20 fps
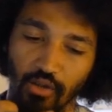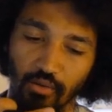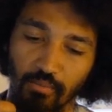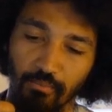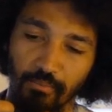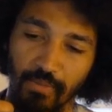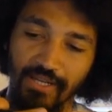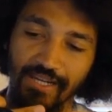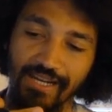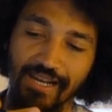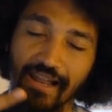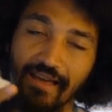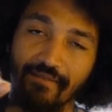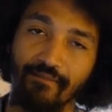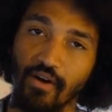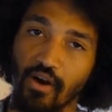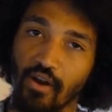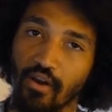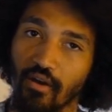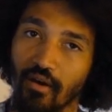many
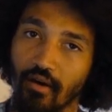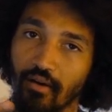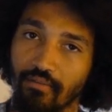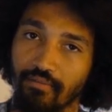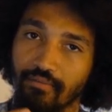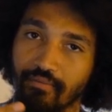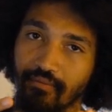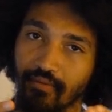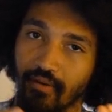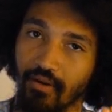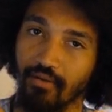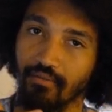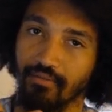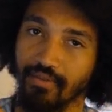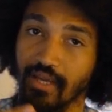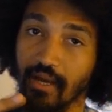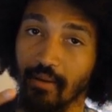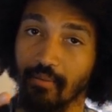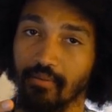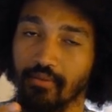level of
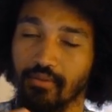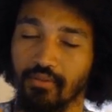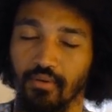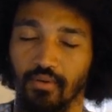depth.